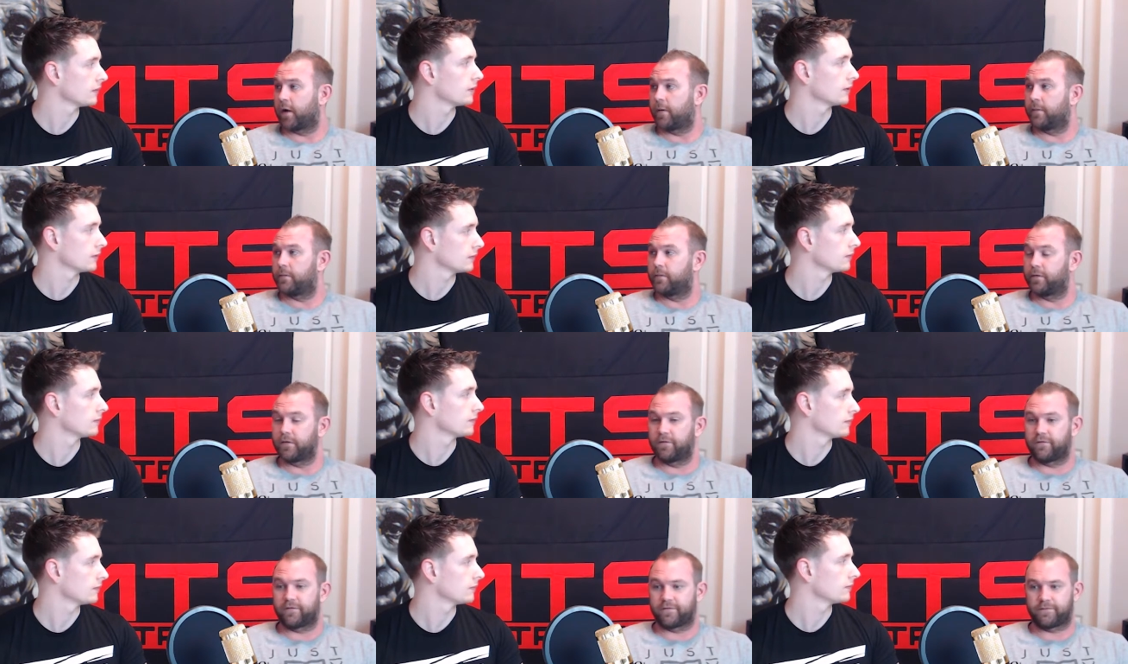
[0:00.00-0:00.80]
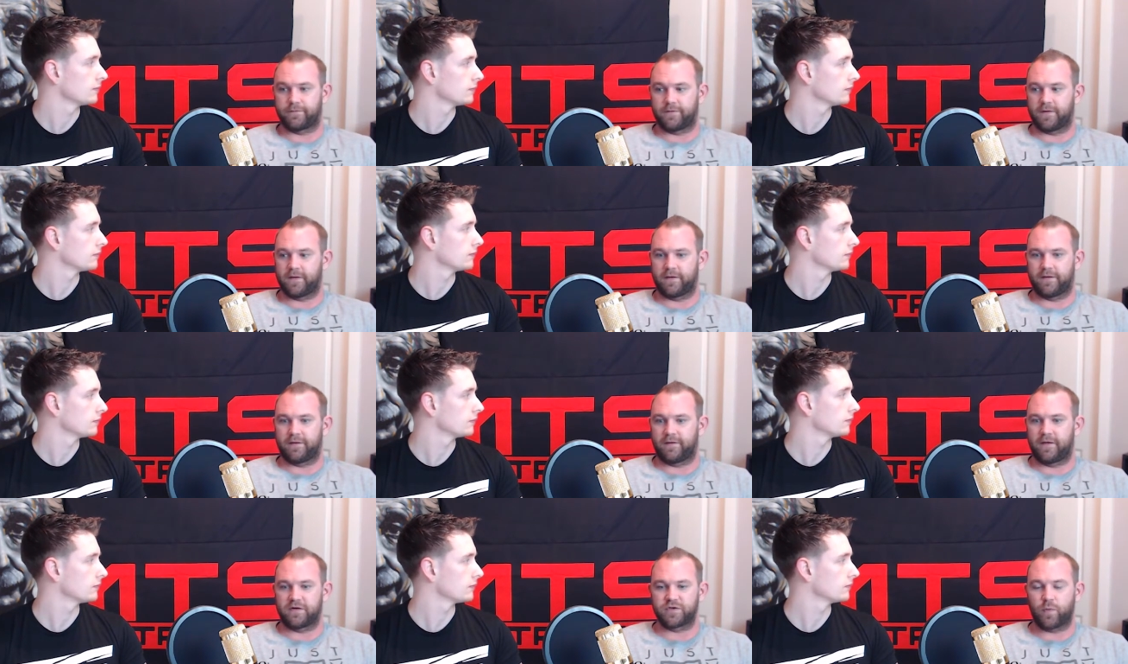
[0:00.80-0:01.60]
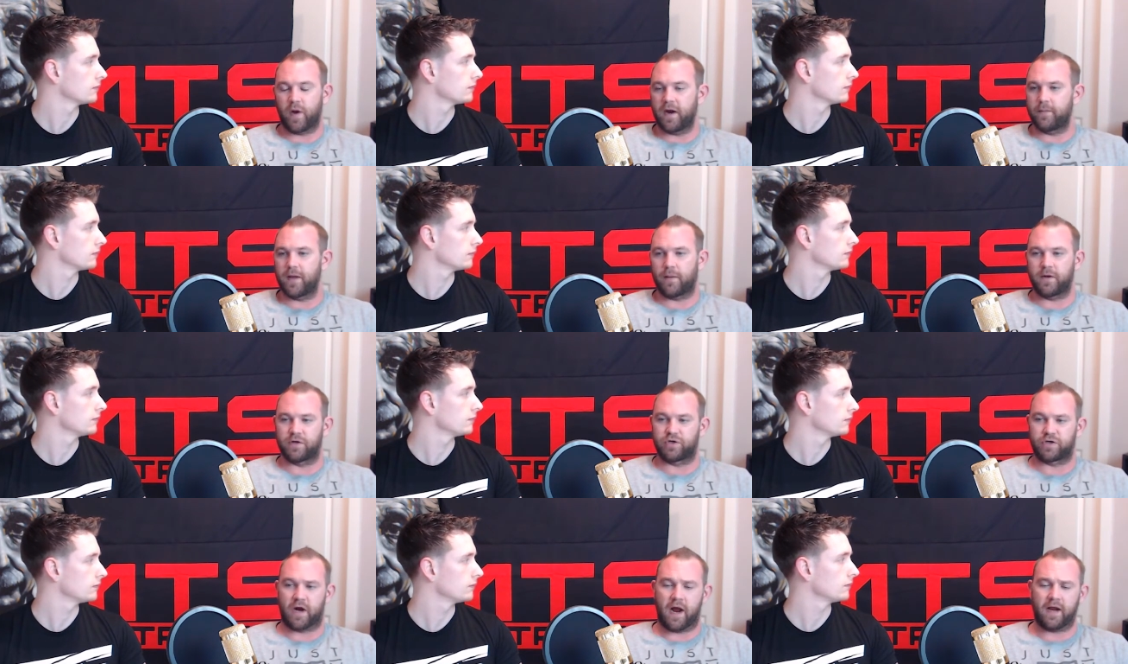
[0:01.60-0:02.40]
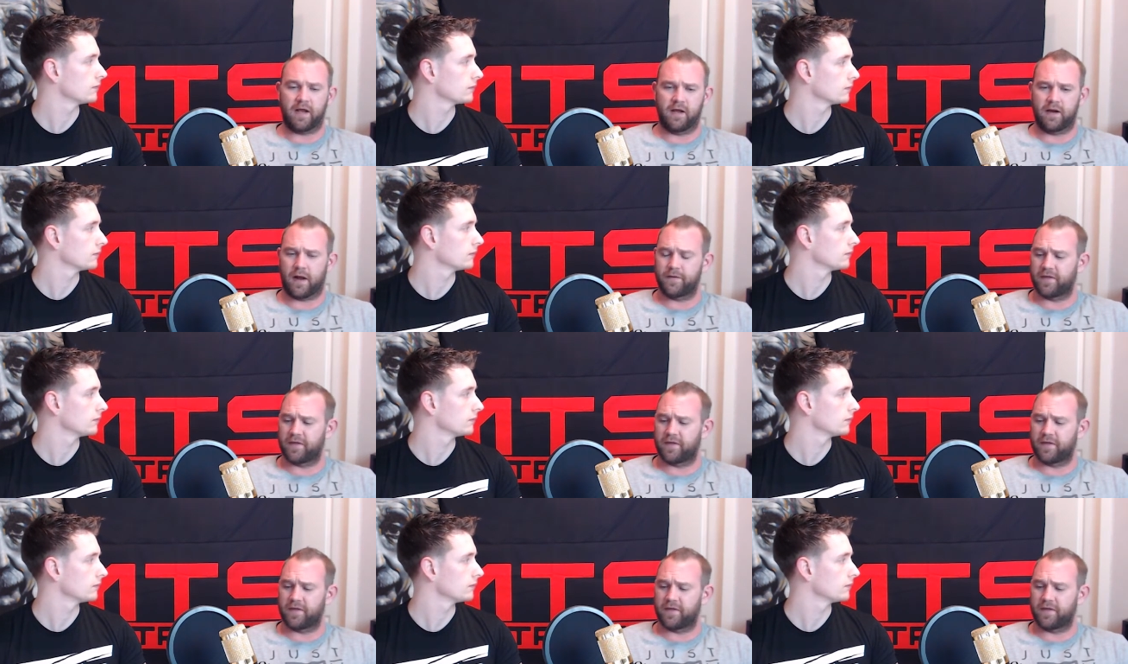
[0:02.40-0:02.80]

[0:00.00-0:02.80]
Speaker 1: Um, there's a way to be able to track it.